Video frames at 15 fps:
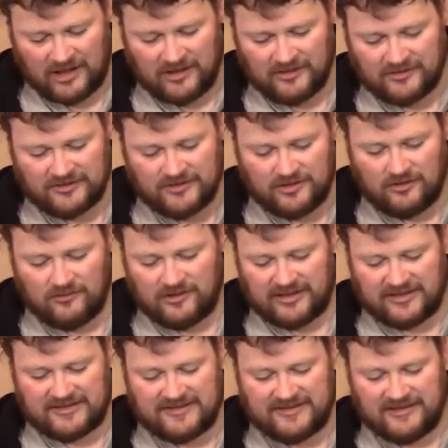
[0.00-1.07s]
There's no
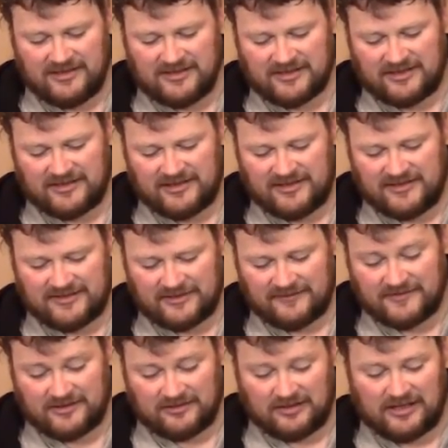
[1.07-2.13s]
seals on these.
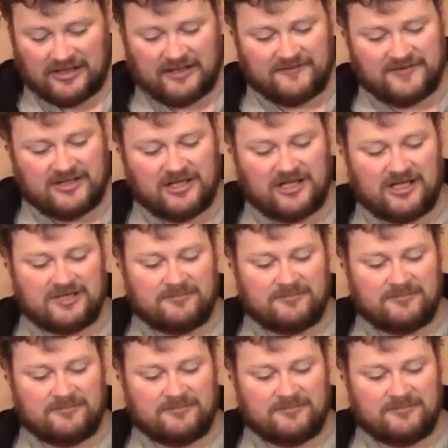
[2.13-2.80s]
I've seen guys